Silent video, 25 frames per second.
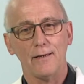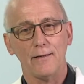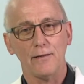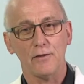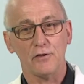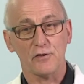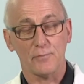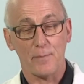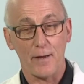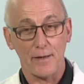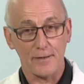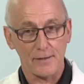in
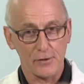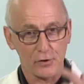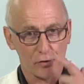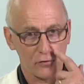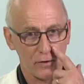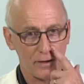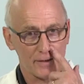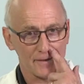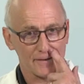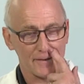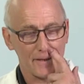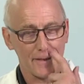Spanish
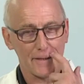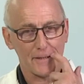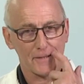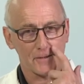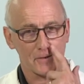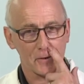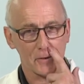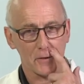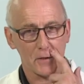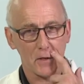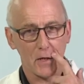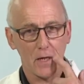
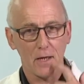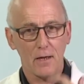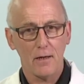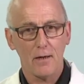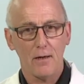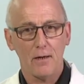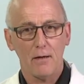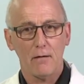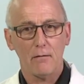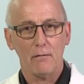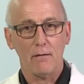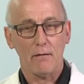translation,
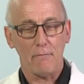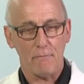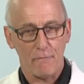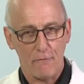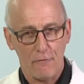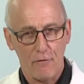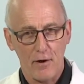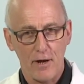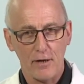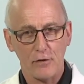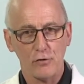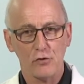in
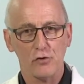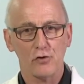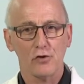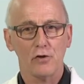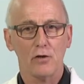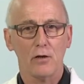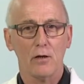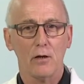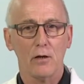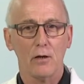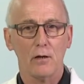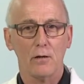French,
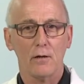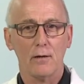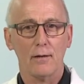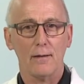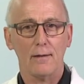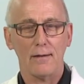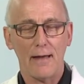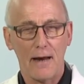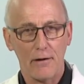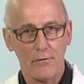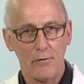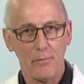
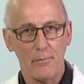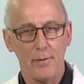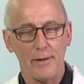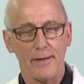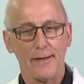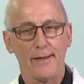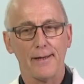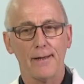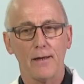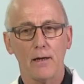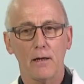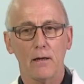
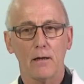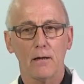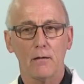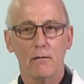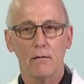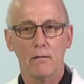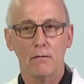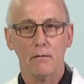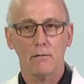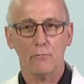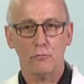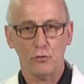Arabic,
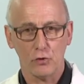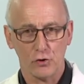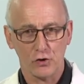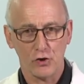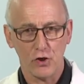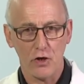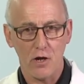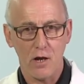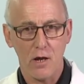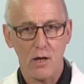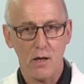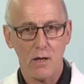
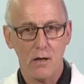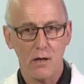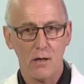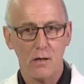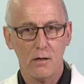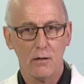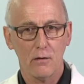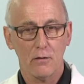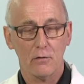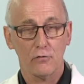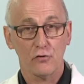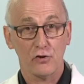Russian,
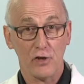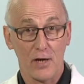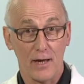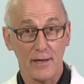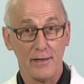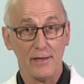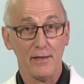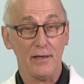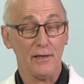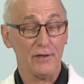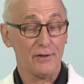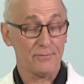
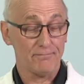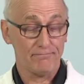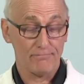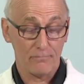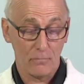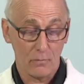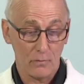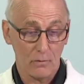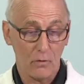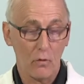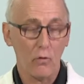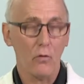Chinese,
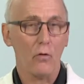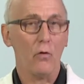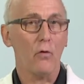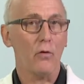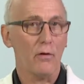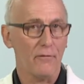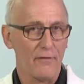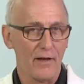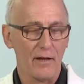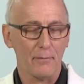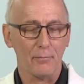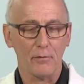
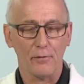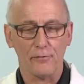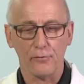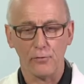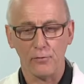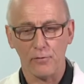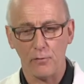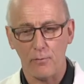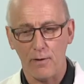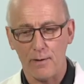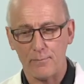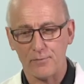all available
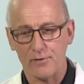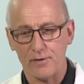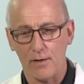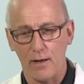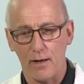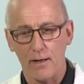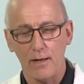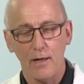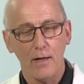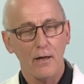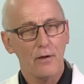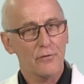through the
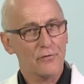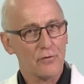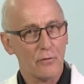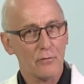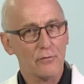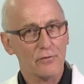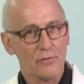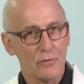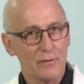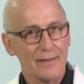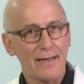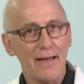website.
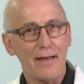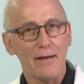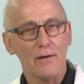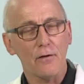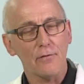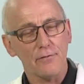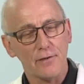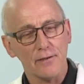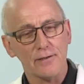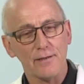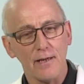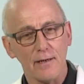So again,
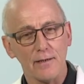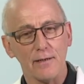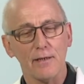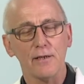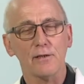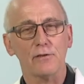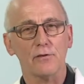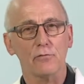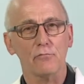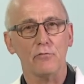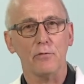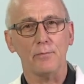the
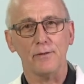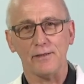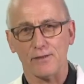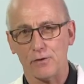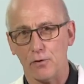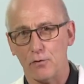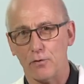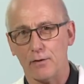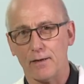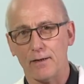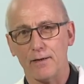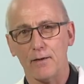techniques that we'll be
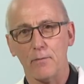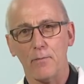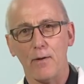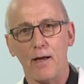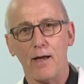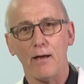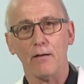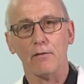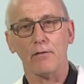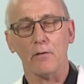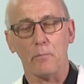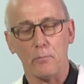talking
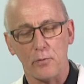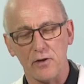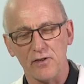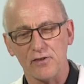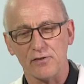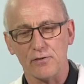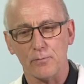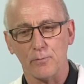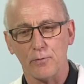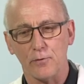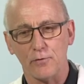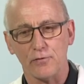about, the
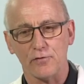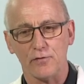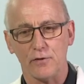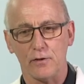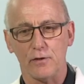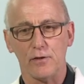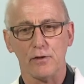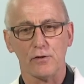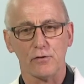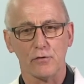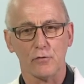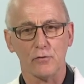principles, the
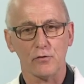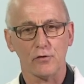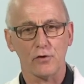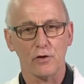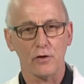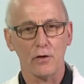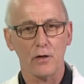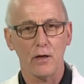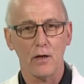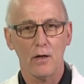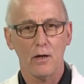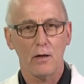
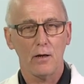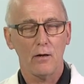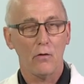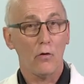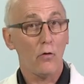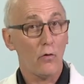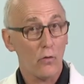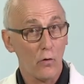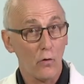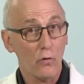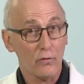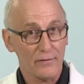discussion,
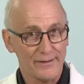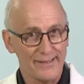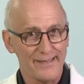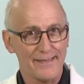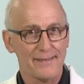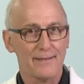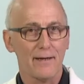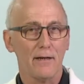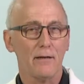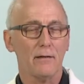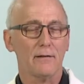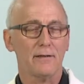all
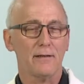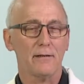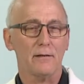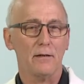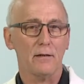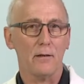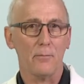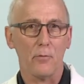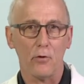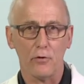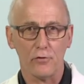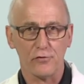detailed in
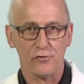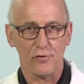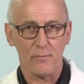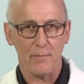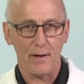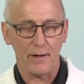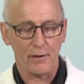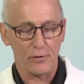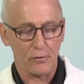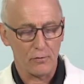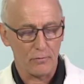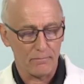the laboratory
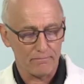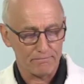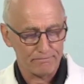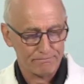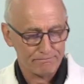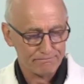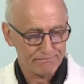manual.